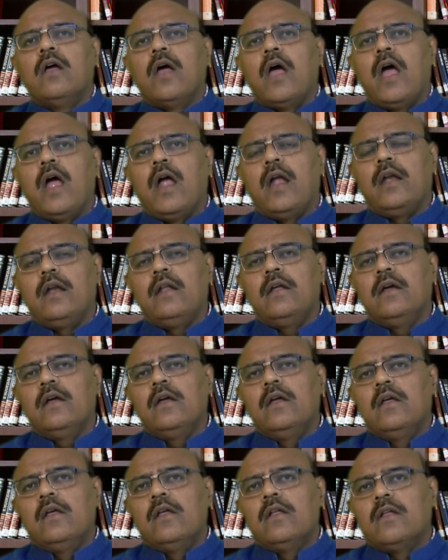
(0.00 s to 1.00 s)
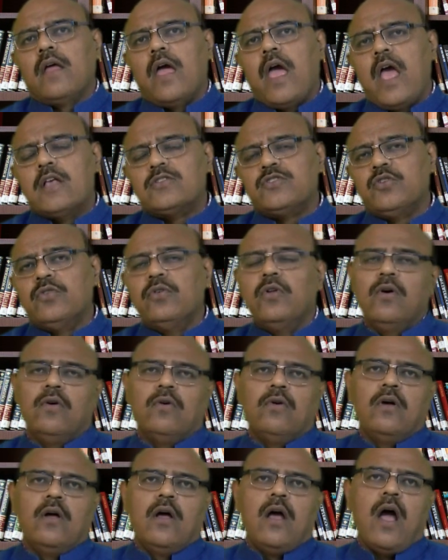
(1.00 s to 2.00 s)
And as you
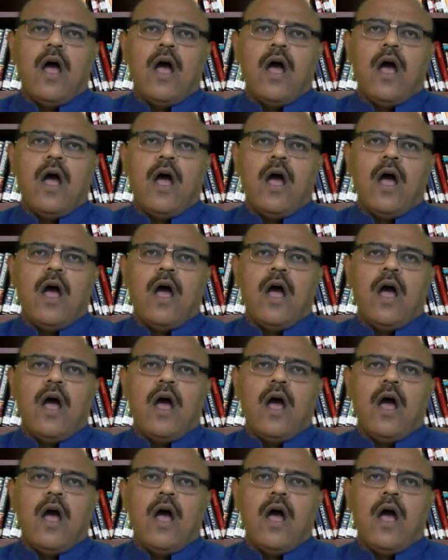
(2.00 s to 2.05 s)
know,